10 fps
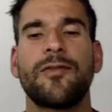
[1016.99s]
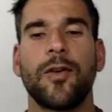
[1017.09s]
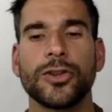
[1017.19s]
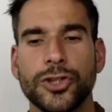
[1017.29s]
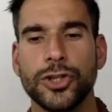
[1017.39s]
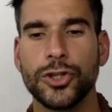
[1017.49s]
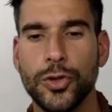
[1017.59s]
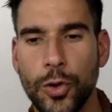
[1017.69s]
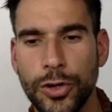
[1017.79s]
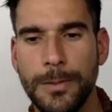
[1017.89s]
fosters
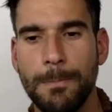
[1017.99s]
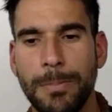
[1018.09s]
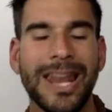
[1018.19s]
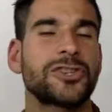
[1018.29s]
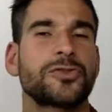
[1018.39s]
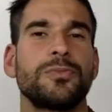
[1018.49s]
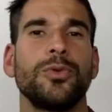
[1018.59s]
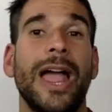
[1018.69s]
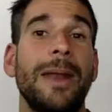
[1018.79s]
good, pleasurable,